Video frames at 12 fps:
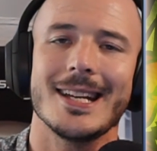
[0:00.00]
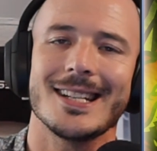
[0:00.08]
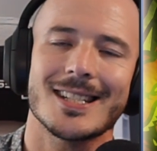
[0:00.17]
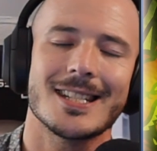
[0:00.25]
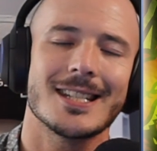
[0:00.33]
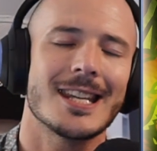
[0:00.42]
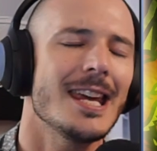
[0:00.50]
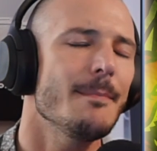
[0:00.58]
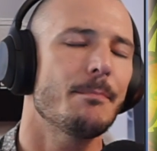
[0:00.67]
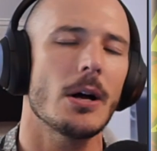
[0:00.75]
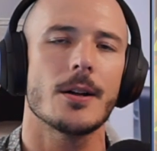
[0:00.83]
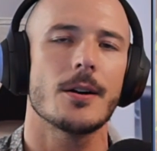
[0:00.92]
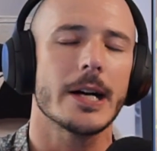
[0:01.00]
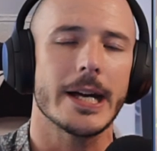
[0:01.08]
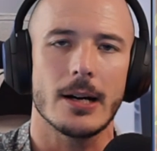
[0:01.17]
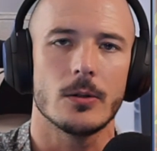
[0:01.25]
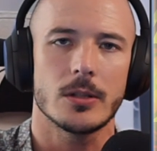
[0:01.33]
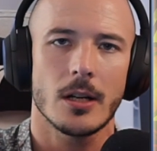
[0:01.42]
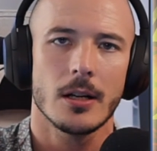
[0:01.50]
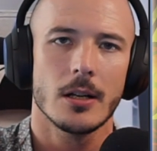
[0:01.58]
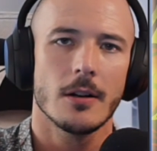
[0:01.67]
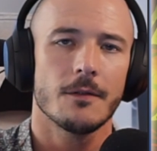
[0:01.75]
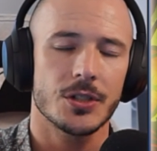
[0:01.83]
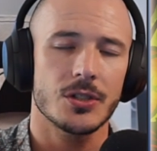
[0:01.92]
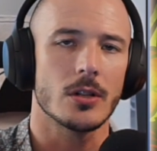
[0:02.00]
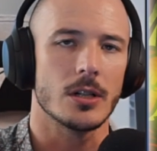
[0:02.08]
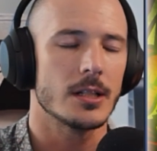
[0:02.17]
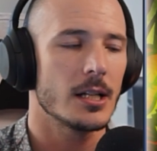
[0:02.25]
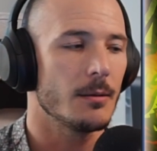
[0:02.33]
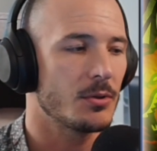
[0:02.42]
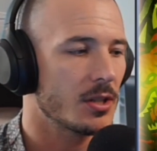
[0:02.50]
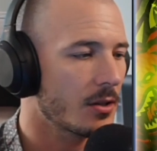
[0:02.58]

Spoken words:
is keep an eye out for certain teams.